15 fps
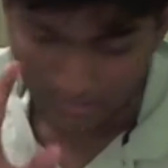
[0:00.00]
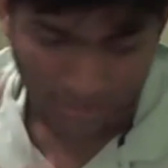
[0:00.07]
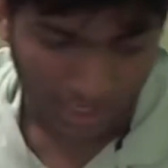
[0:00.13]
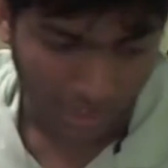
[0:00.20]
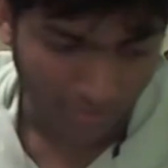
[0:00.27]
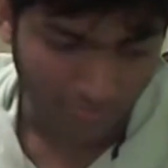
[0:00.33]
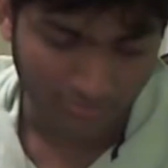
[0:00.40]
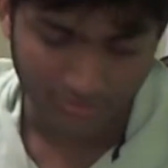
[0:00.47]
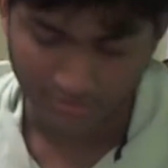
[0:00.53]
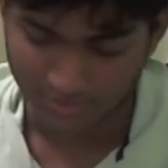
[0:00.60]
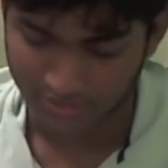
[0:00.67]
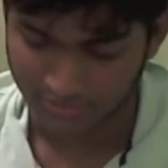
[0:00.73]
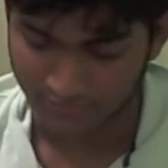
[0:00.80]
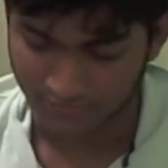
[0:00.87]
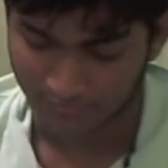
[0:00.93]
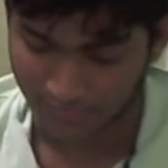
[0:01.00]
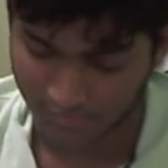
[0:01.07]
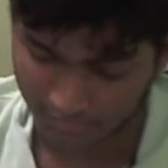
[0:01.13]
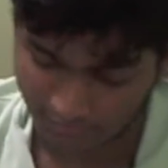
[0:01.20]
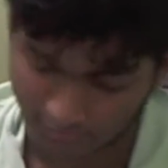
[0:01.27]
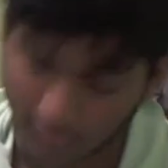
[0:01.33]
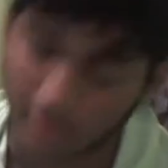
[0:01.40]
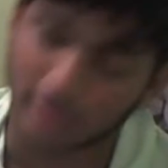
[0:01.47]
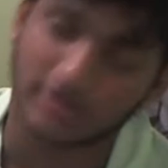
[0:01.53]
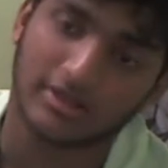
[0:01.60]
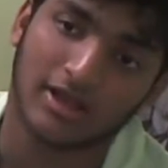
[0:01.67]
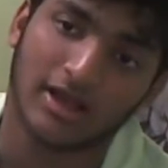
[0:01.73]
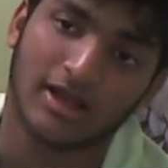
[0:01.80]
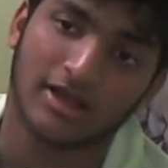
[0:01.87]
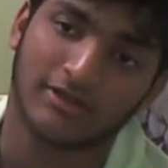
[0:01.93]
I was with one
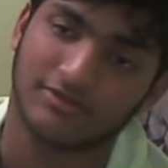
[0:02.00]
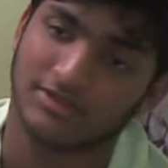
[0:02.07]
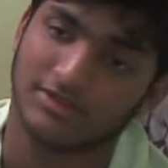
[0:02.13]
guy.